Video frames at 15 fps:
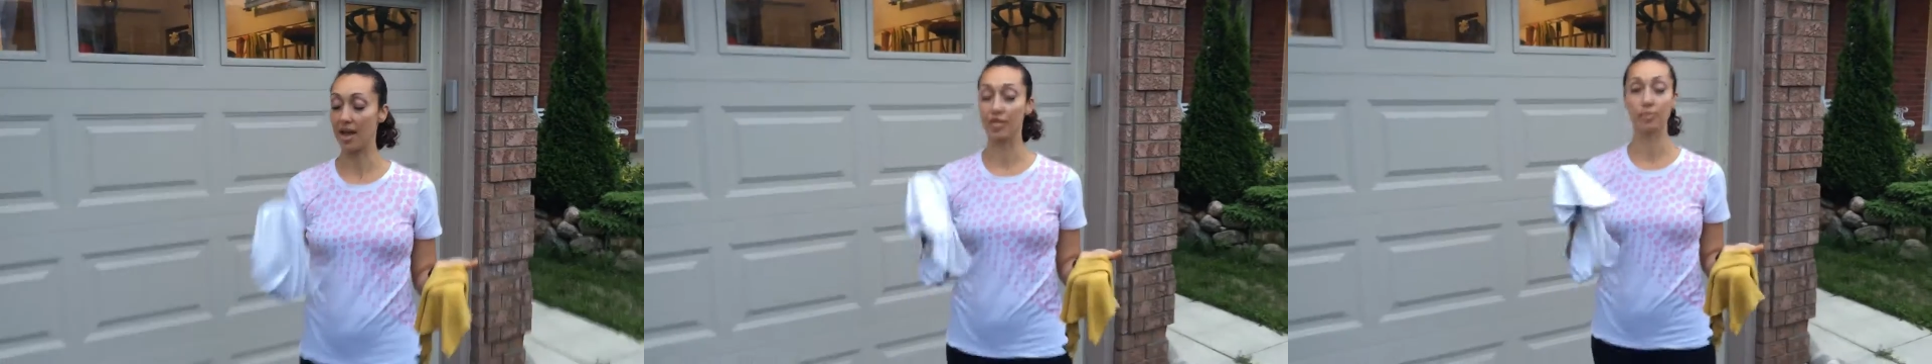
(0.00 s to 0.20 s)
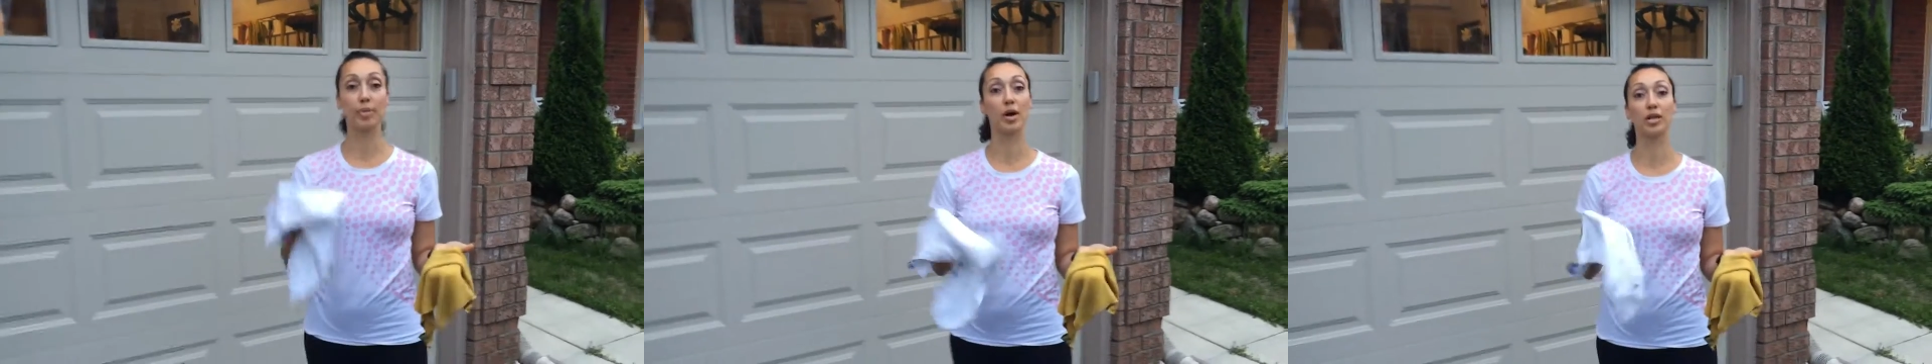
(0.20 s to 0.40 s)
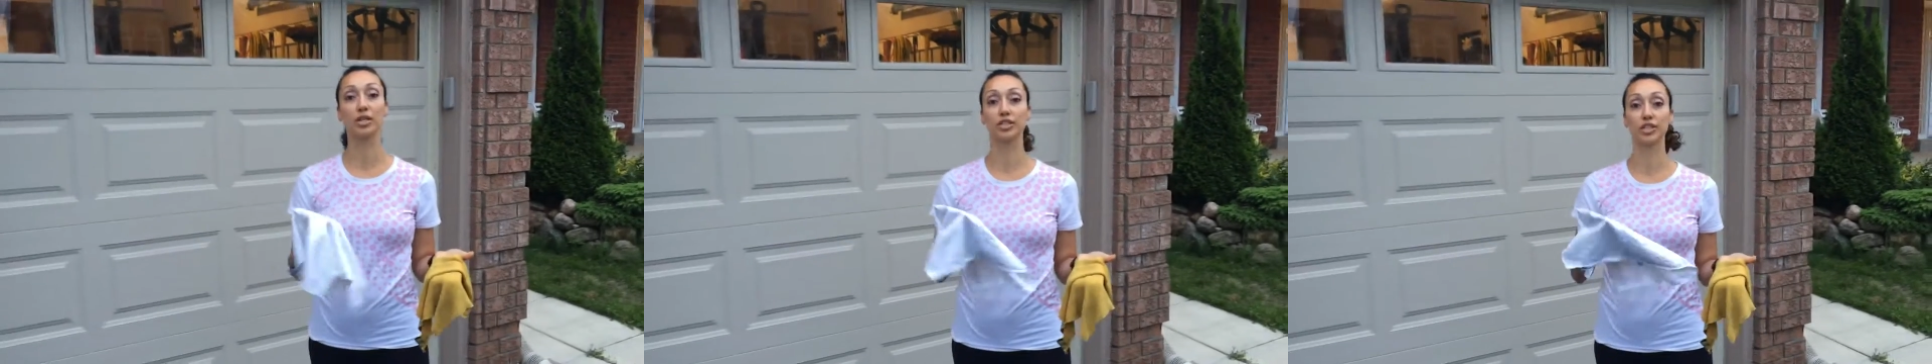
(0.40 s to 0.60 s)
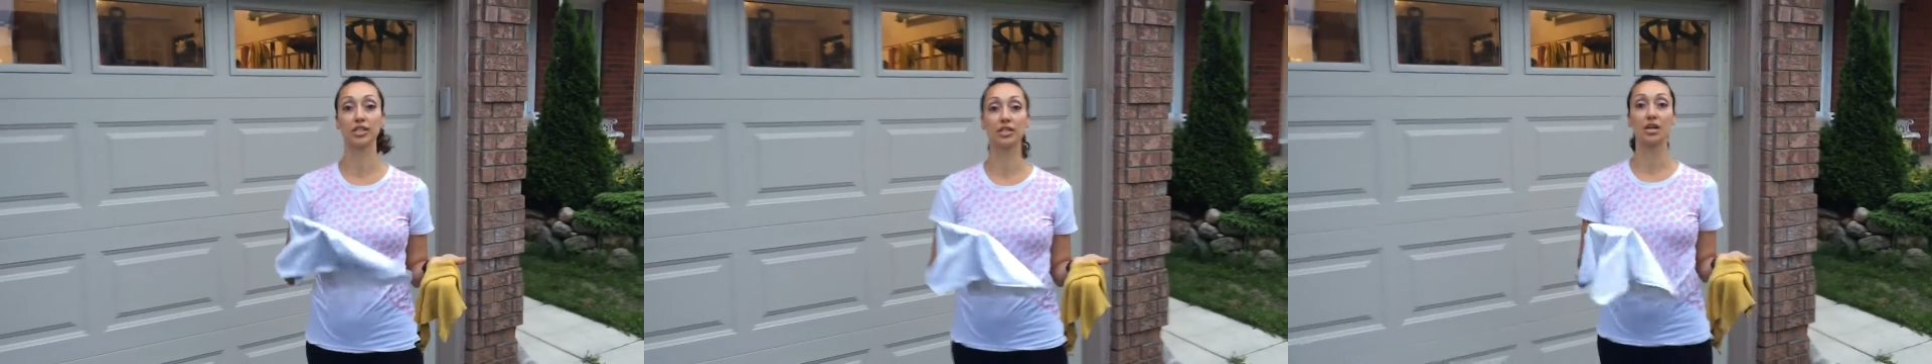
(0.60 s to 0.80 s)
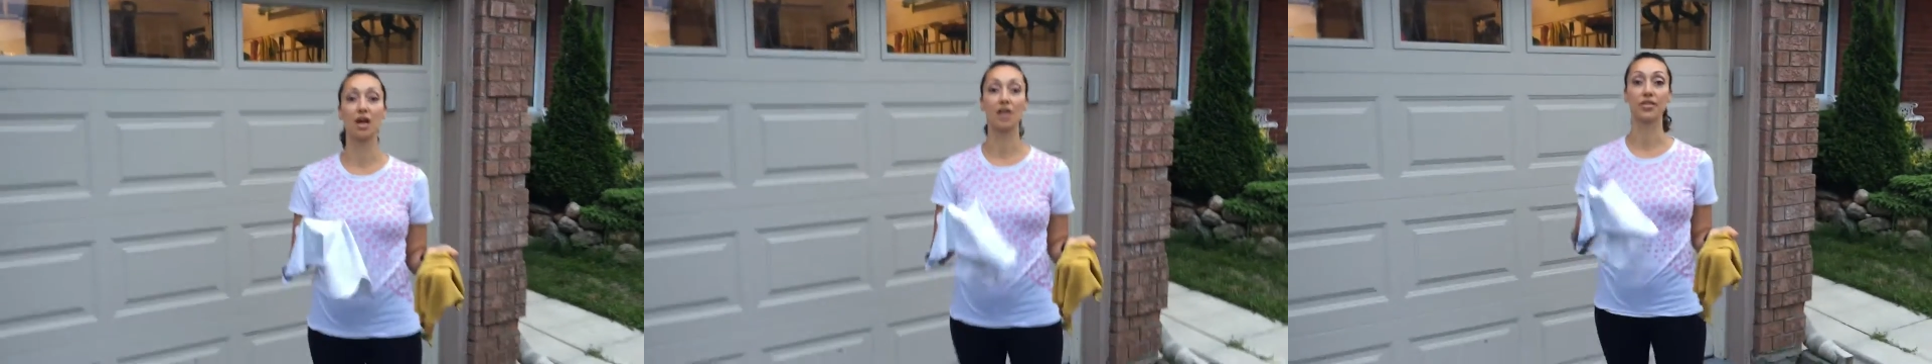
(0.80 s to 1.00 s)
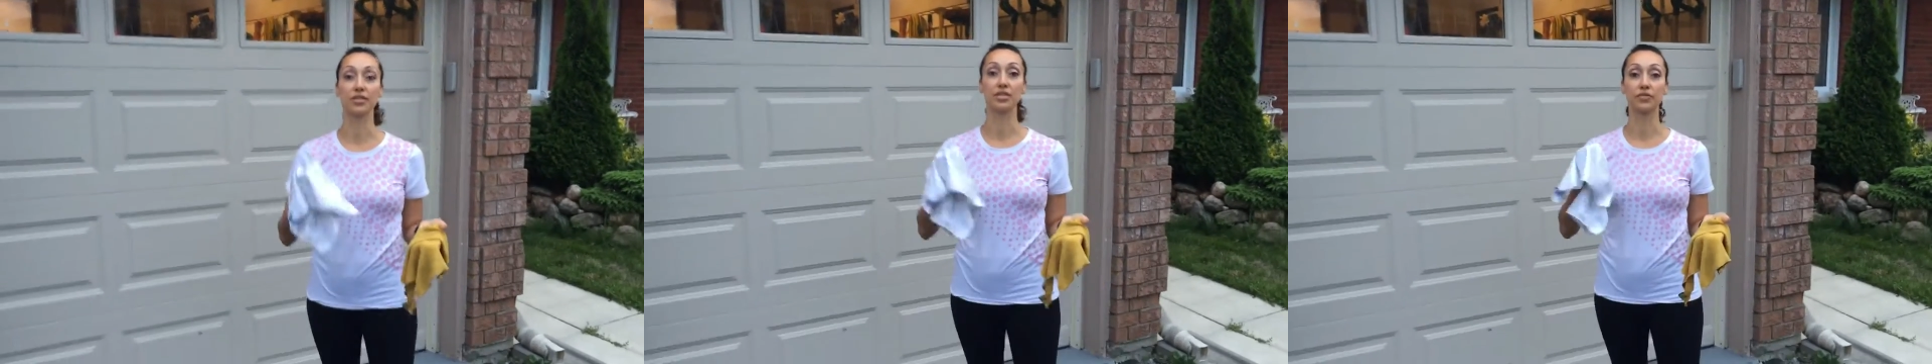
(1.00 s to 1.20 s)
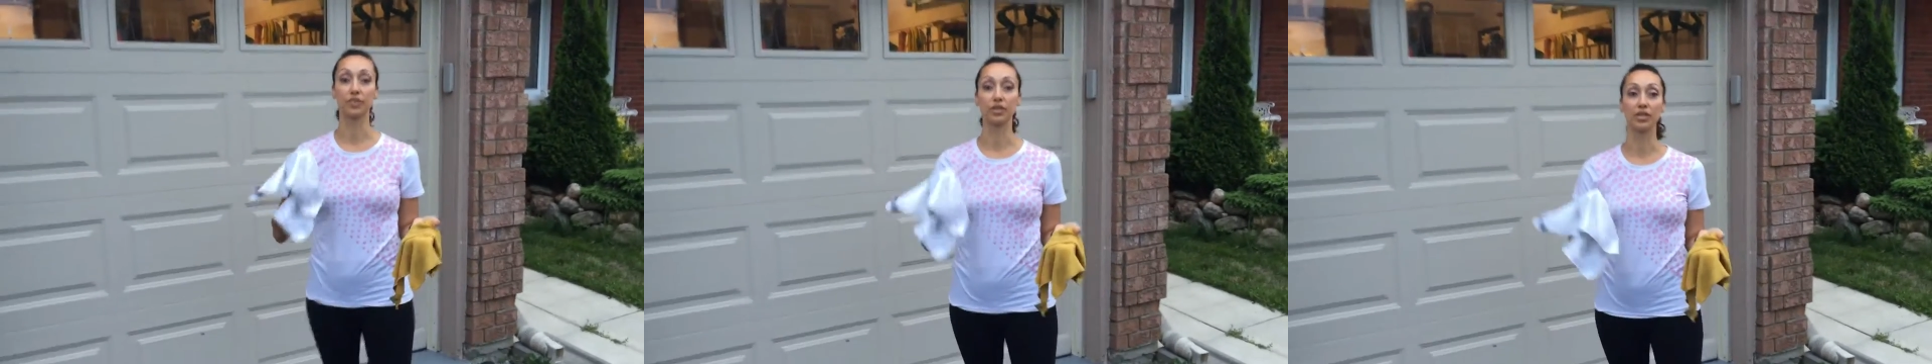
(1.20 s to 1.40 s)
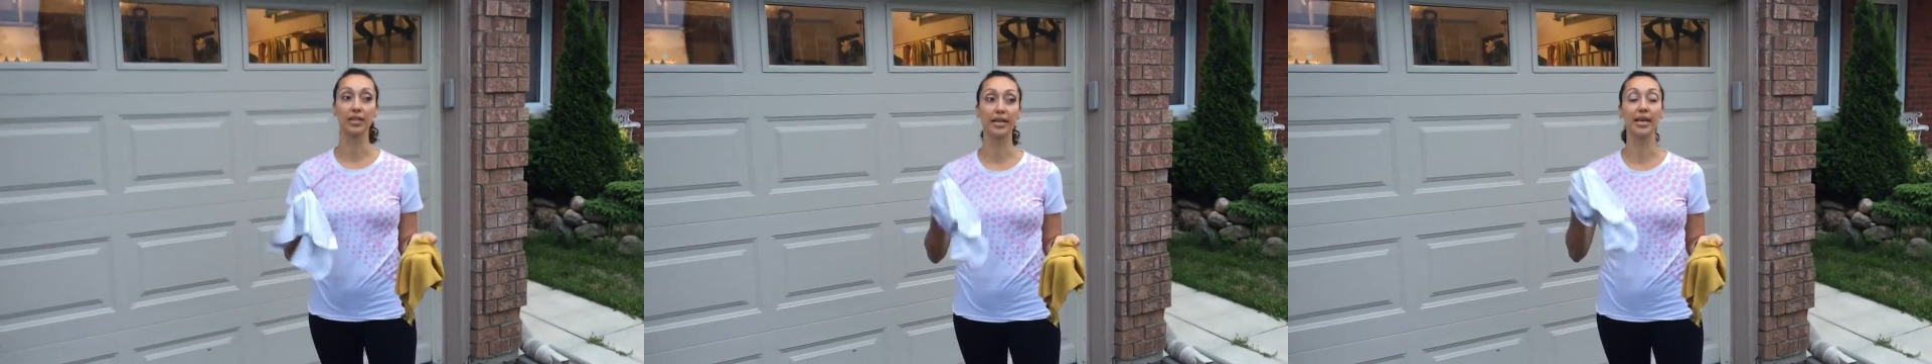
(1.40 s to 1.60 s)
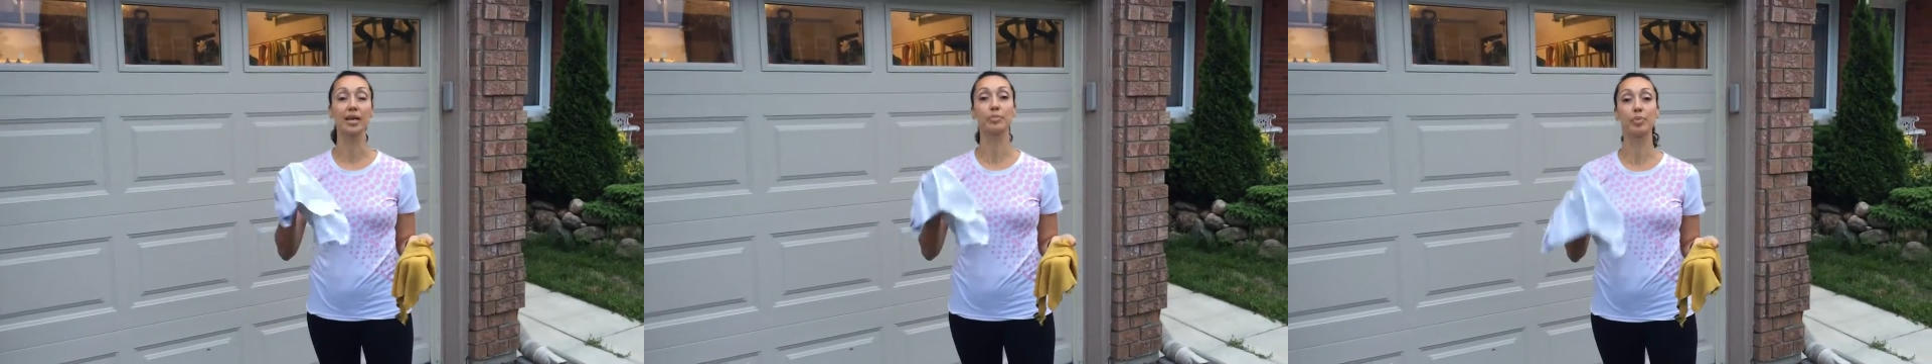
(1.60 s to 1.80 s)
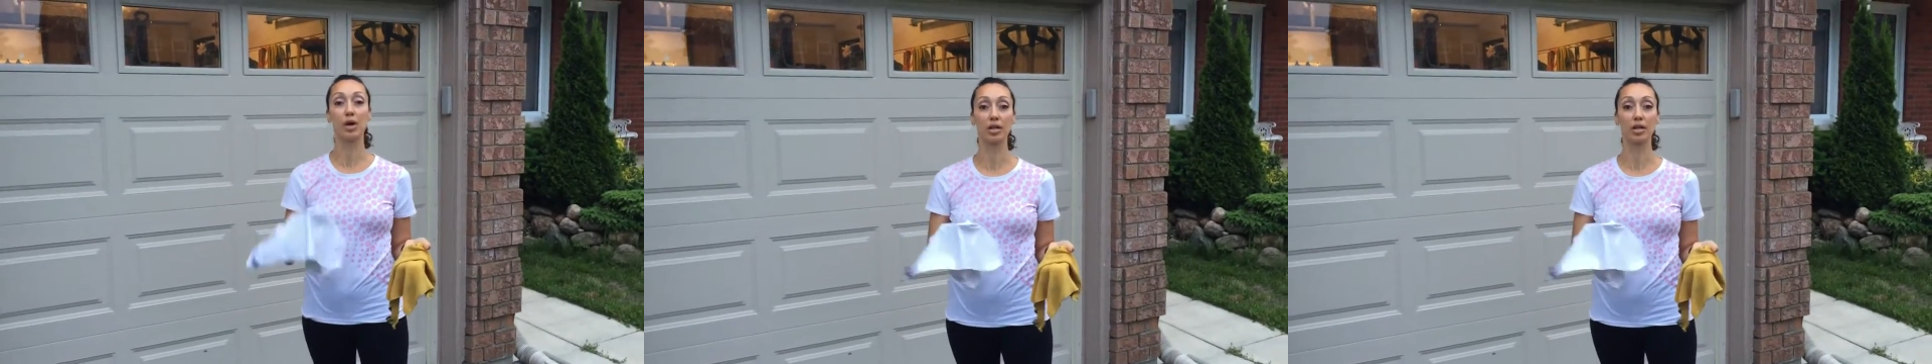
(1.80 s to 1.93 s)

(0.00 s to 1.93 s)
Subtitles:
And the polishing cloth is for cleaning,